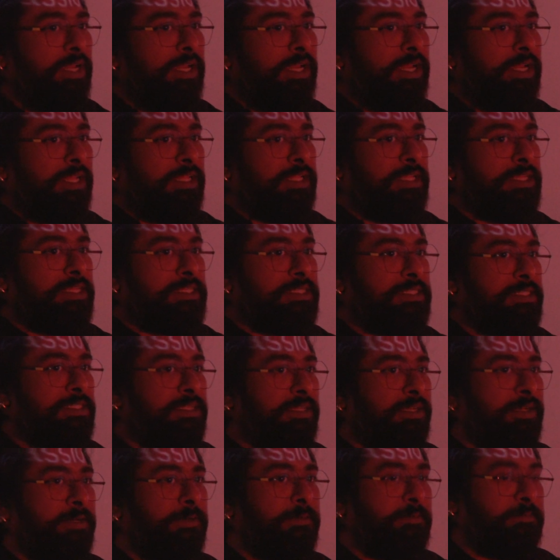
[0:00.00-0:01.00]
this
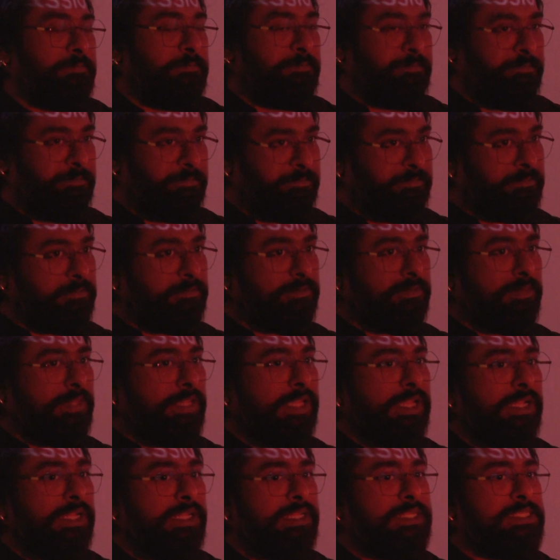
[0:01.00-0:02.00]

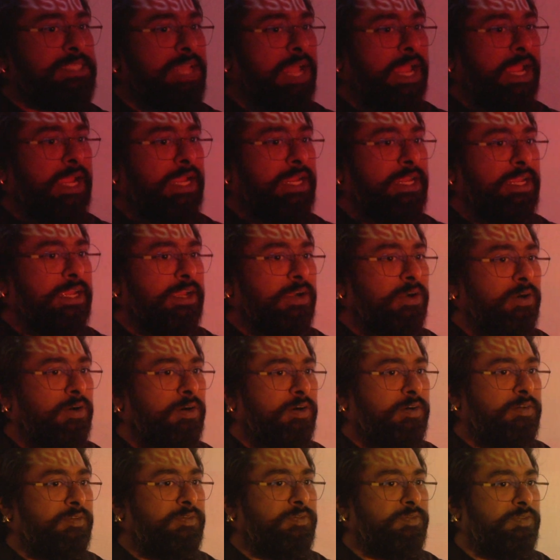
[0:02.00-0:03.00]
this idea
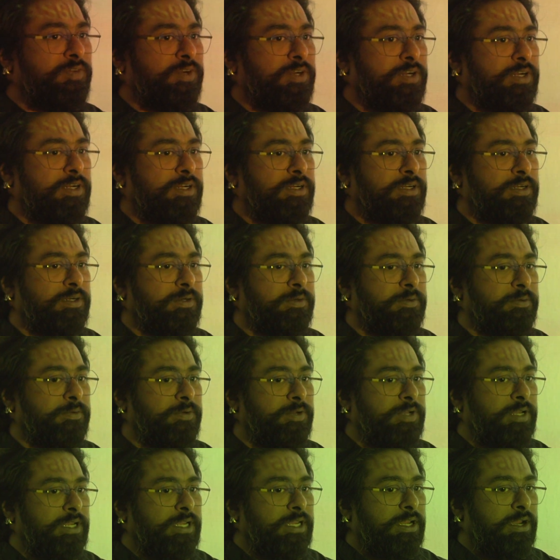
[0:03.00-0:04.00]
of
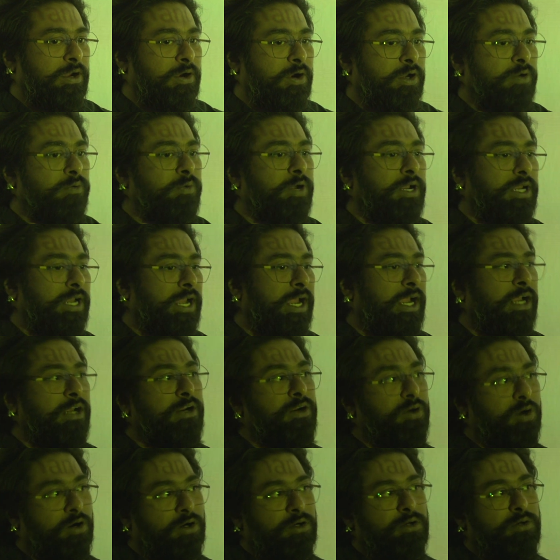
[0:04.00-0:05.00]
on one hand
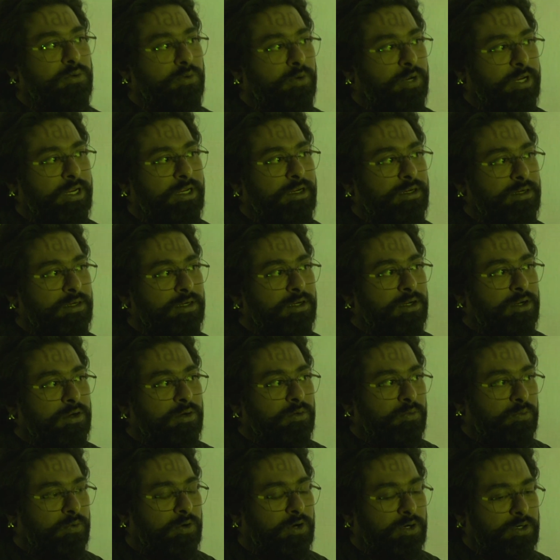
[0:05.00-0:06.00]
not knowing
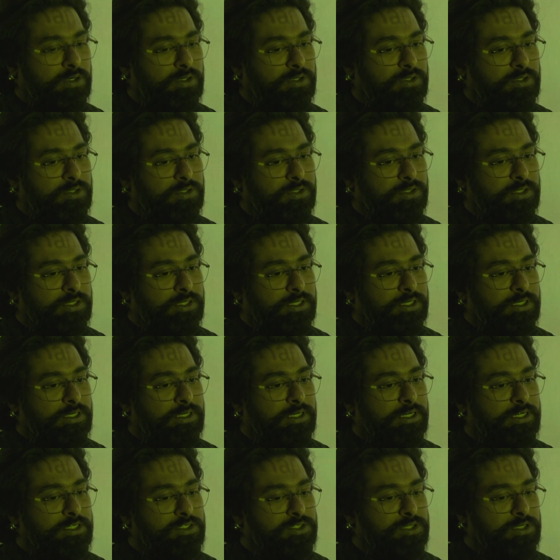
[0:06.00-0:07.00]
what
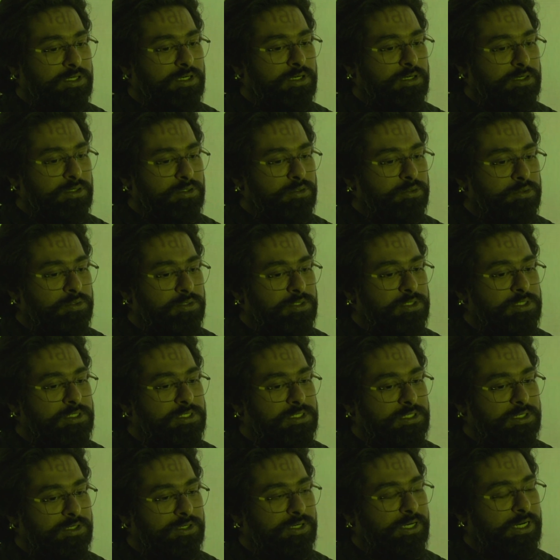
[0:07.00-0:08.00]
digital tools
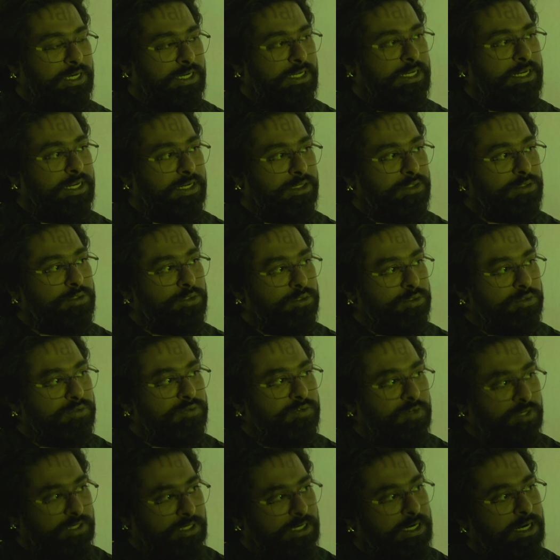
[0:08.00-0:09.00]
really can do
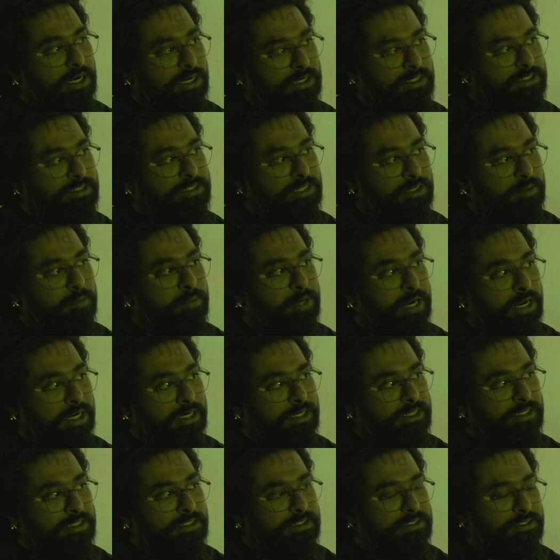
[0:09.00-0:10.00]
for an artistic
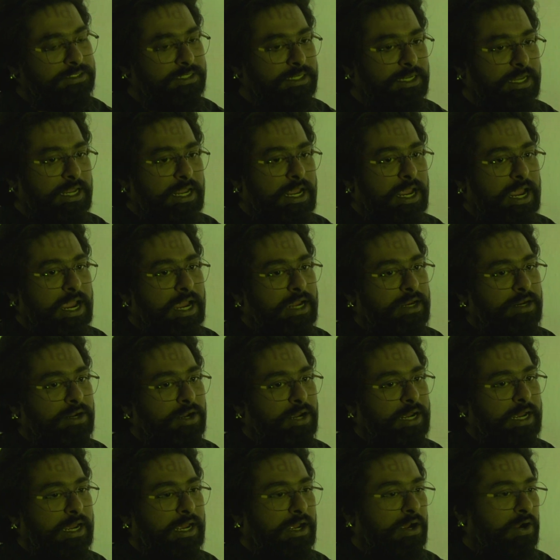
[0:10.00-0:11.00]
practice, and
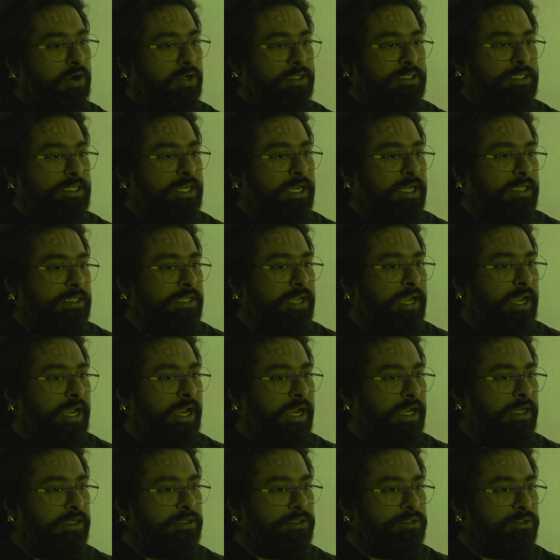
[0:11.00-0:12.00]
on the other
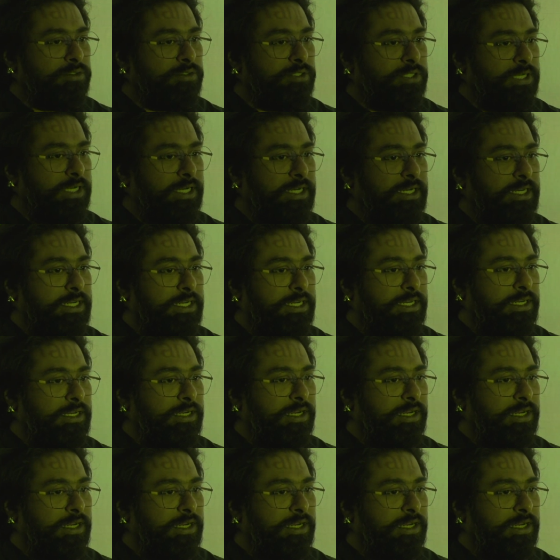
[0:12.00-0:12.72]
hand to really